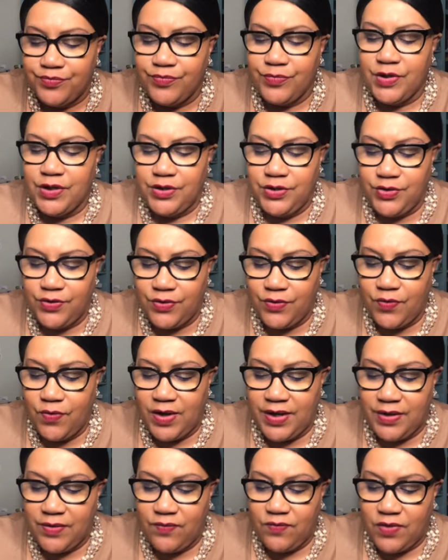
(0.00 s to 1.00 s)
you're
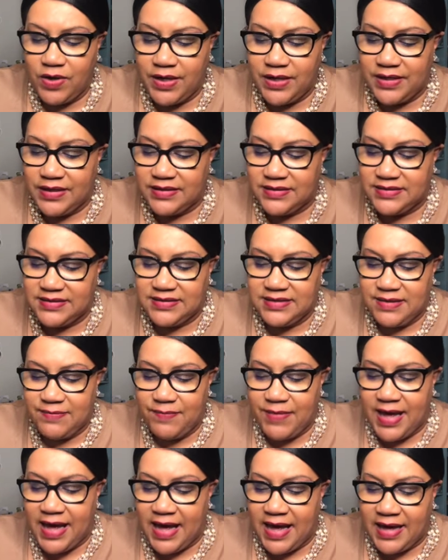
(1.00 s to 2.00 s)
going to want to sit
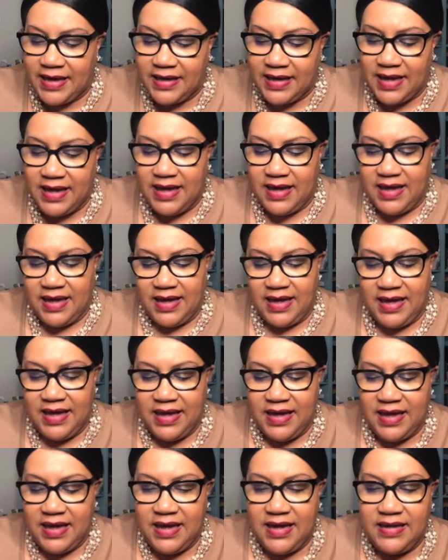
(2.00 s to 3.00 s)
back
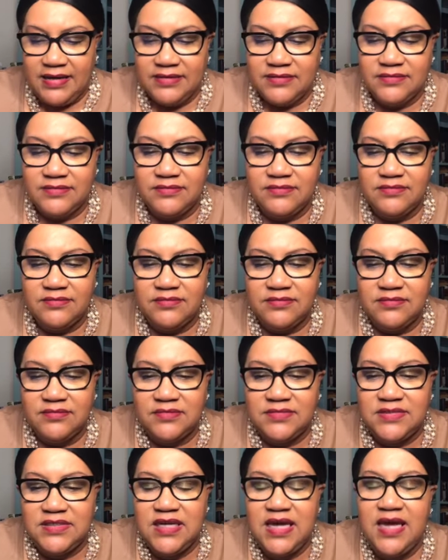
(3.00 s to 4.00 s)
and
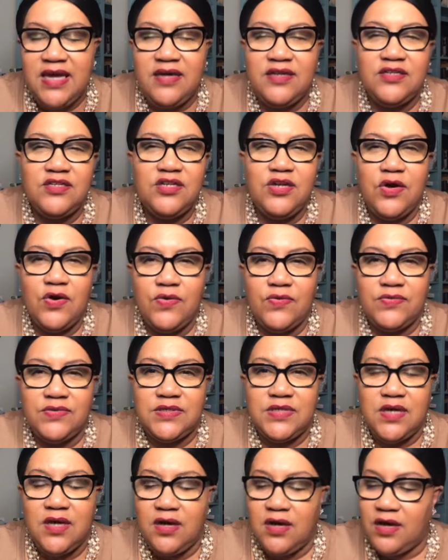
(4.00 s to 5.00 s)
take note
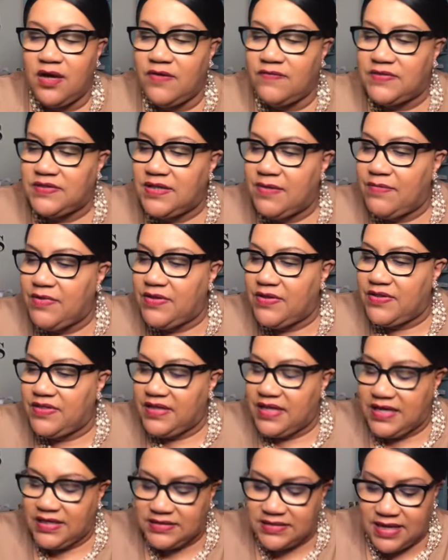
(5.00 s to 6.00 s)
of some of the
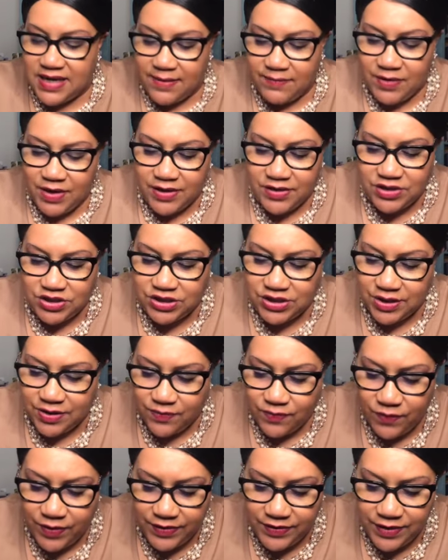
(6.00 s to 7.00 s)
things that I'm going to share
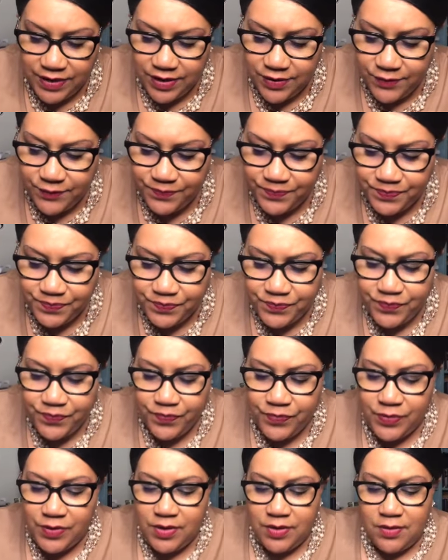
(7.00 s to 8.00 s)
with you.
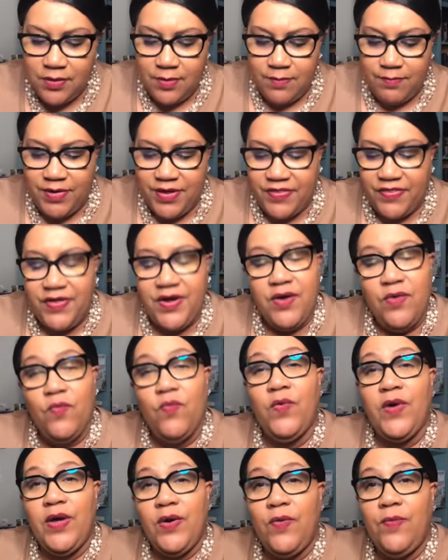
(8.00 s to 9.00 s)
But there
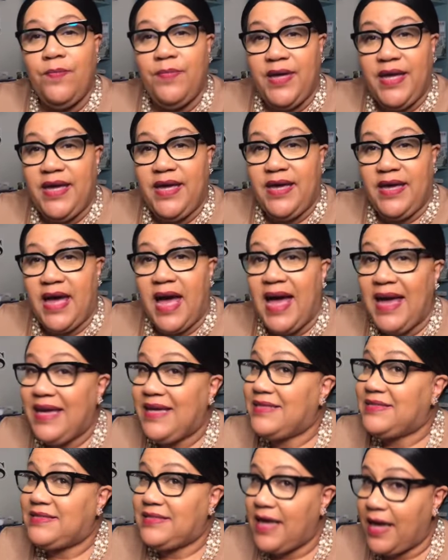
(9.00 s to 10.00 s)
will be, I
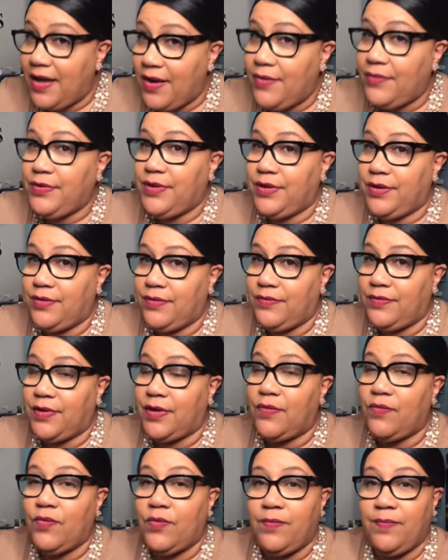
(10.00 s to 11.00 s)
can tell you, there
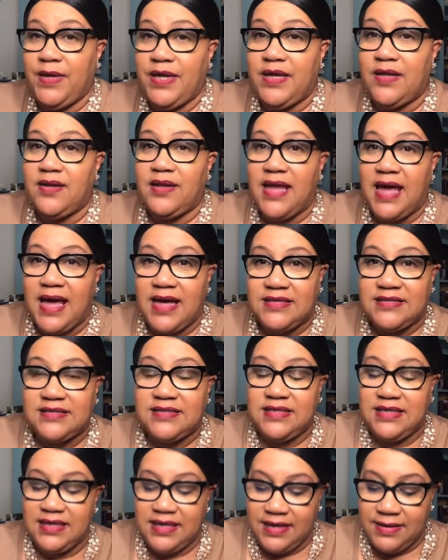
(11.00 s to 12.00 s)
will be a
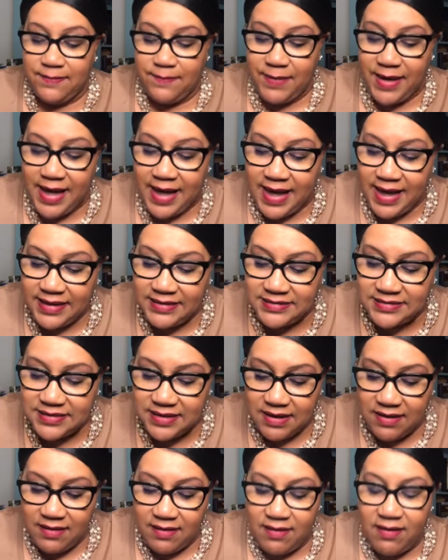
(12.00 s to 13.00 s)
lasting impact
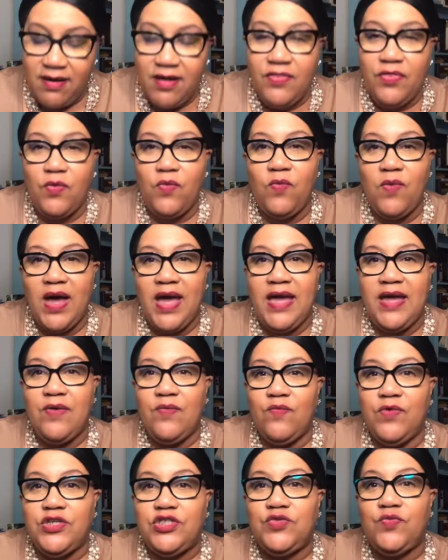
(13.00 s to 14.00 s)
on the way in
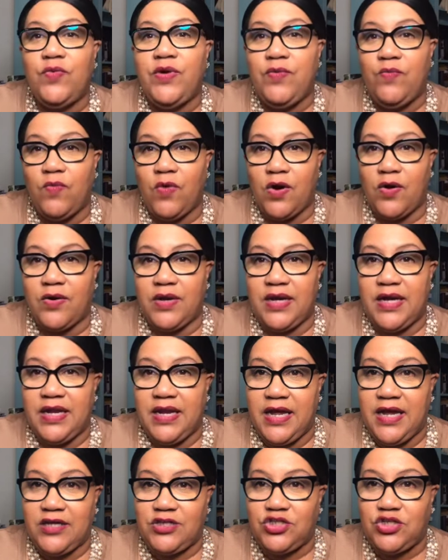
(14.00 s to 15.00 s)
which we work in
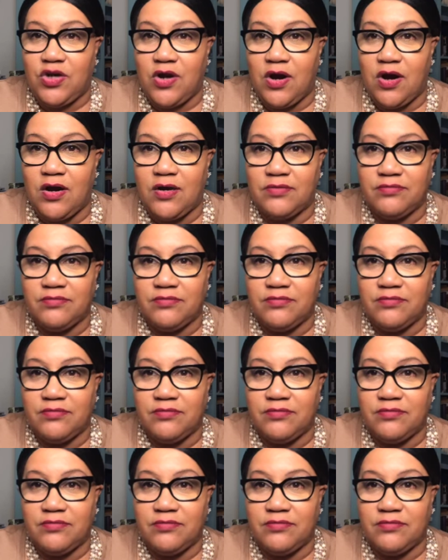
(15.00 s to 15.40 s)
HR